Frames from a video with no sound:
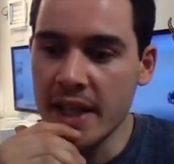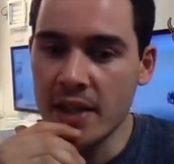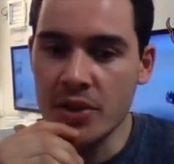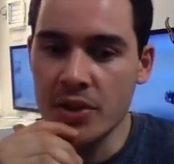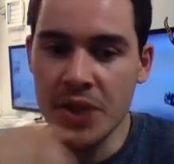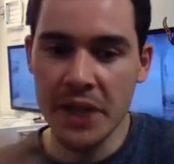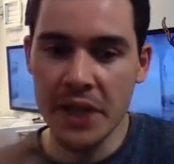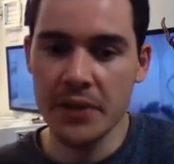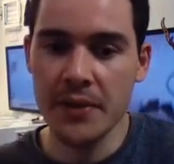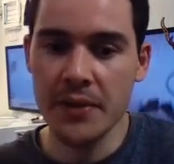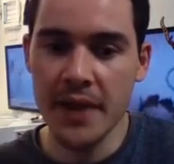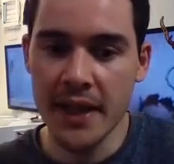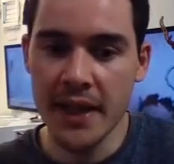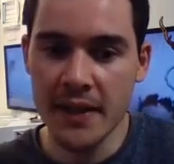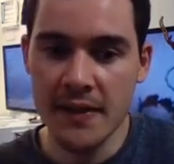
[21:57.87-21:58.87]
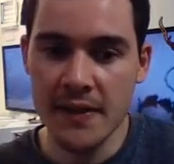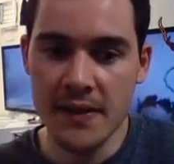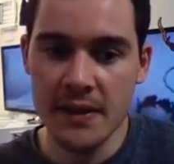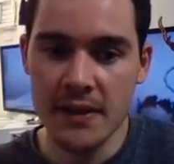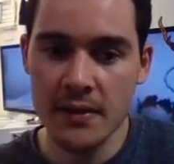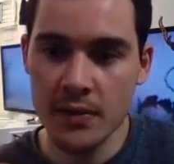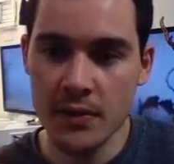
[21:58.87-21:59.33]
which is how
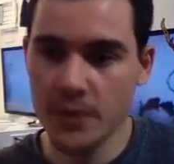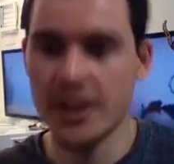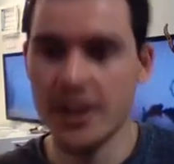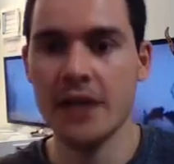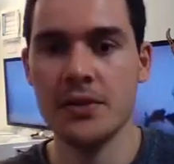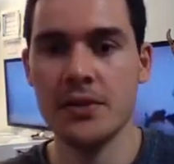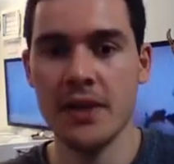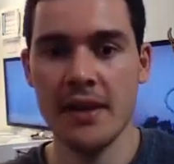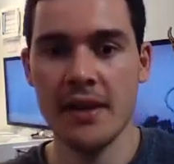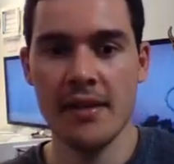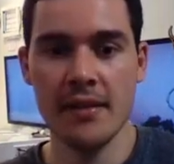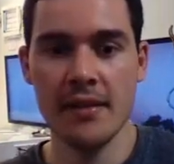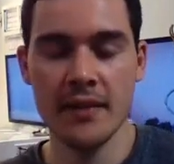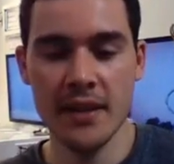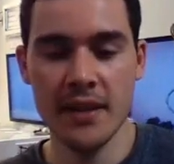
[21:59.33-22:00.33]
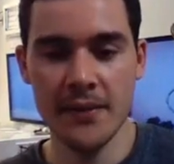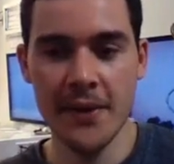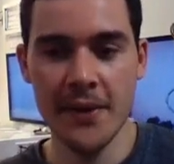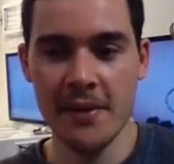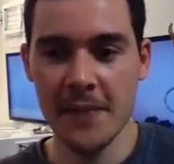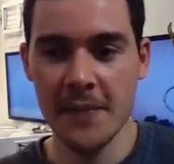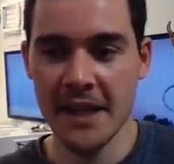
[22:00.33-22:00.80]
do we
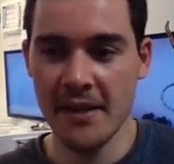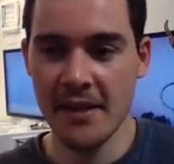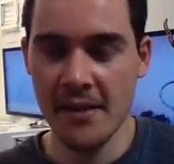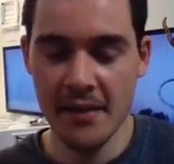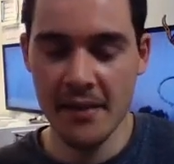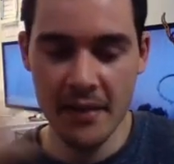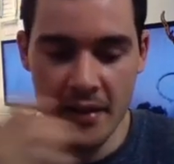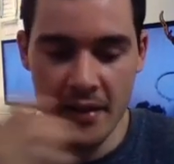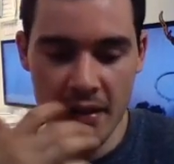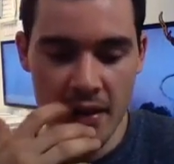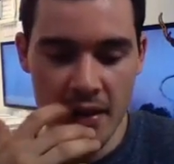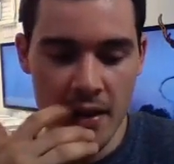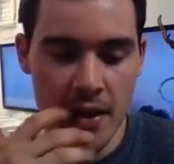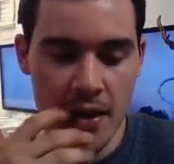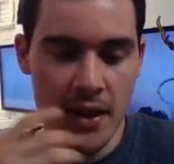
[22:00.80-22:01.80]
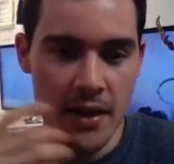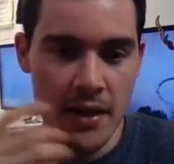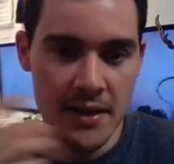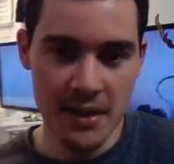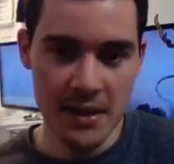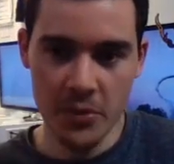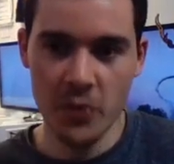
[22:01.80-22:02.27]
generate trajectories in the